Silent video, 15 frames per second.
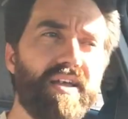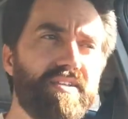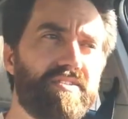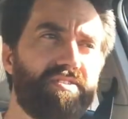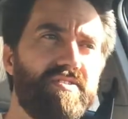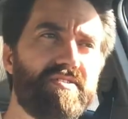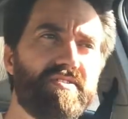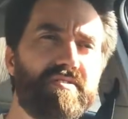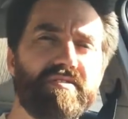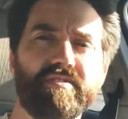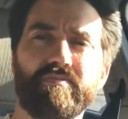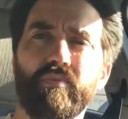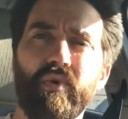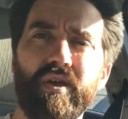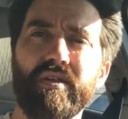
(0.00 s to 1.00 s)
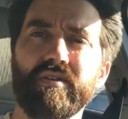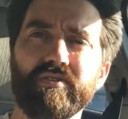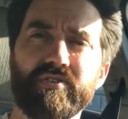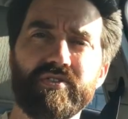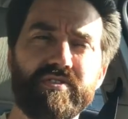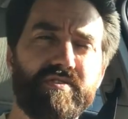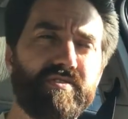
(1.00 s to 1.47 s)
It's just one of
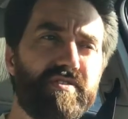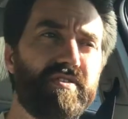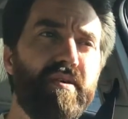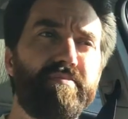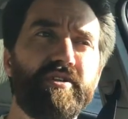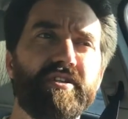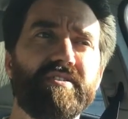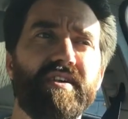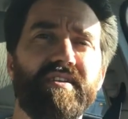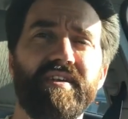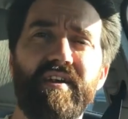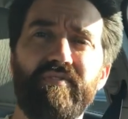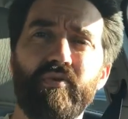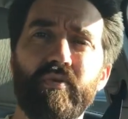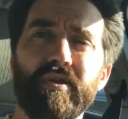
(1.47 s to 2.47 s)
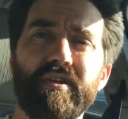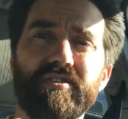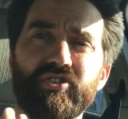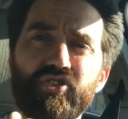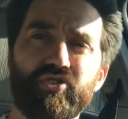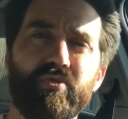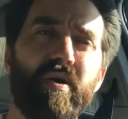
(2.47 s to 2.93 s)
those subjects I never really
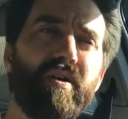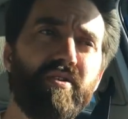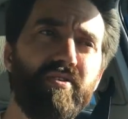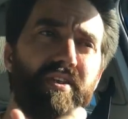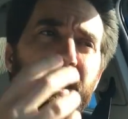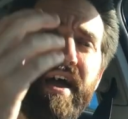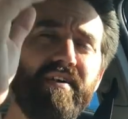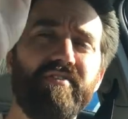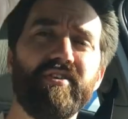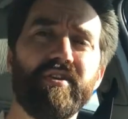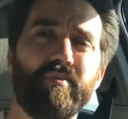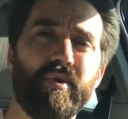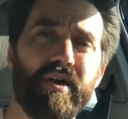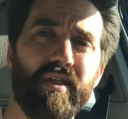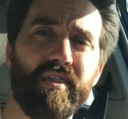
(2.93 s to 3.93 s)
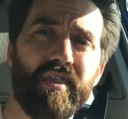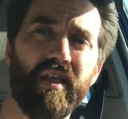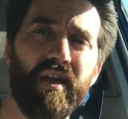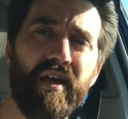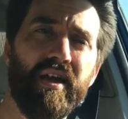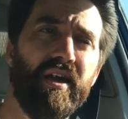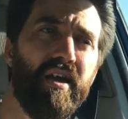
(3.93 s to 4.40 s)
struggled heavily with,
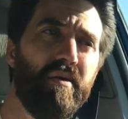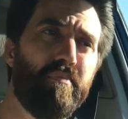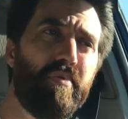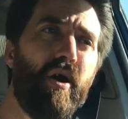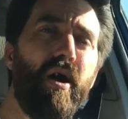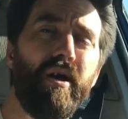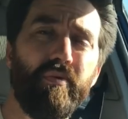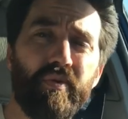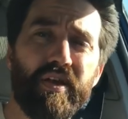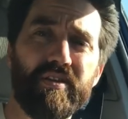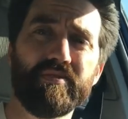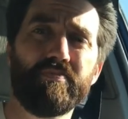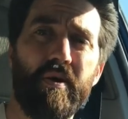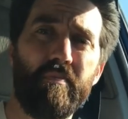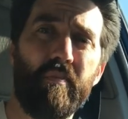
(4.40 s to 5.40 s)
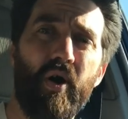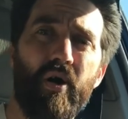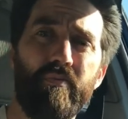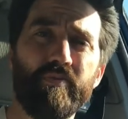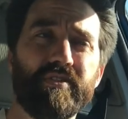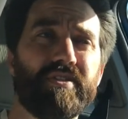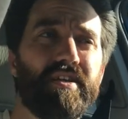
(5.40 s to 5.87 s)
probably because my
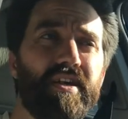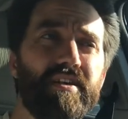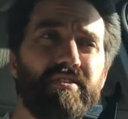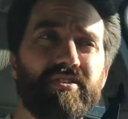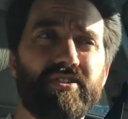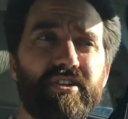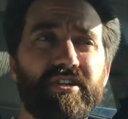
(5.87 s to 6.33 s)
mom was an English